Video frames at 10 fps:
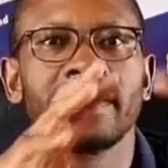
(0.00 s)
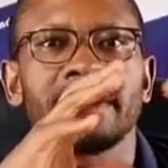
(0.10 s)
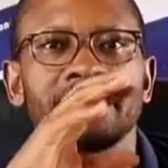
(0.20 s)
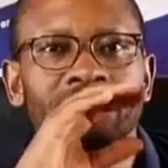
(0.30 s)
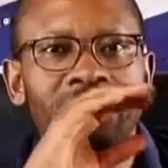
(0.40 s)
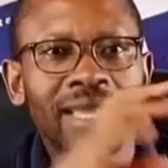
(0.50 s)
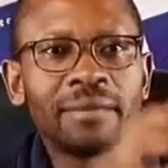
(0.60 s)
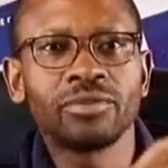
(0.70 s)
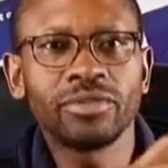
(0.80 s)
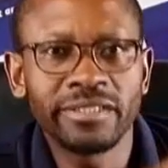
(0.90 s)
is for
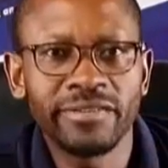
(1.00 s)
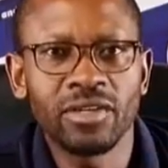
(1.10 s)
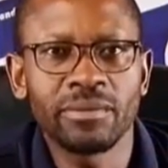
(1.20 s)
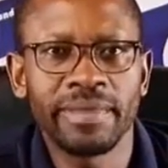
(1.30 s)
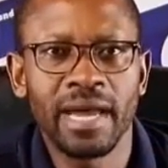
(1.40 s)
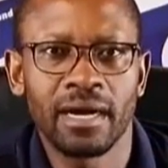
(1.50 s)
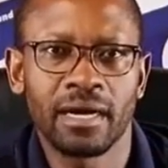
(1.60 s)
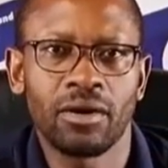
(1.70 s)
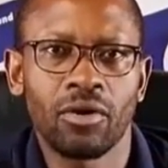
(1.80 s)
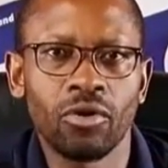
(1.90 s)
them to develop
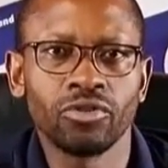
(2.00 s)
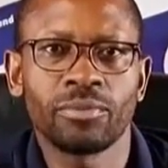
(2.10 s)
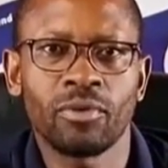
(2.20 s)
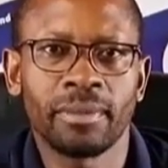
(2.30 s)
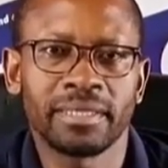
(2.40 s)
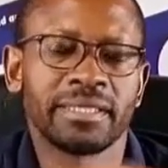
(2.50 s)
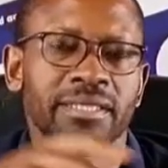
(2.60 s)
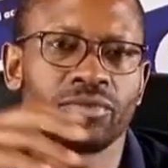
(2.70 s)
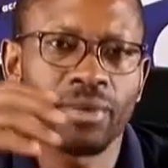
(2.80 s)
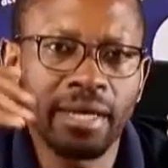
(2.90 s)
their own
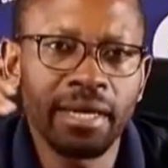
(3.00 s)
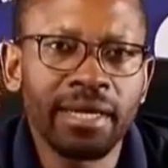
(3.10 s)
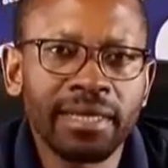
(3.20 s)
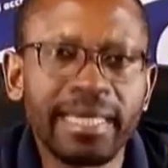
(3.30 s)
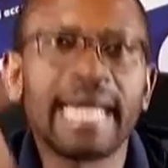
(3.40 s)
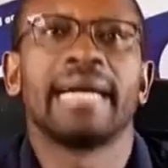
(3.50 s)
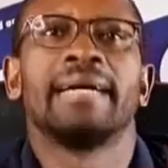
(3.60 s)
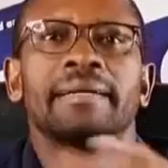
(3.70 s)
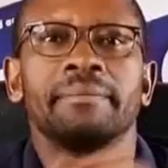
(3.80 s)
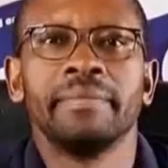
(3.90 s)
properties where they
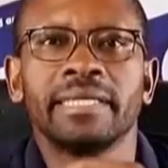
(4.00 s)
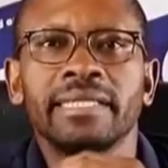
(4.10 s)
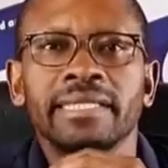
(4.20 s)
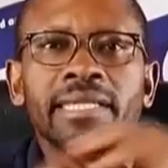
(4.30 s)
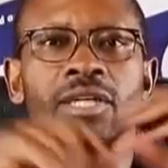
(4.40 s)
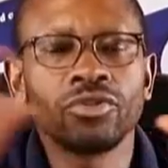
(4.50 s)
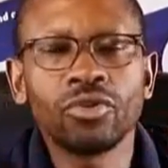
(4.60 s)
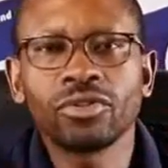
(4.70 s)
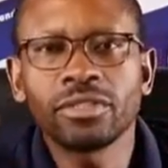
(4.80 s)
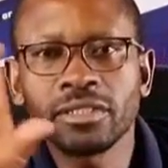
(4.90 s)
are making
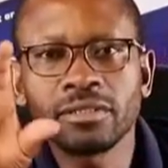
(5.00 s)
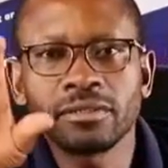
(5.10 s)
not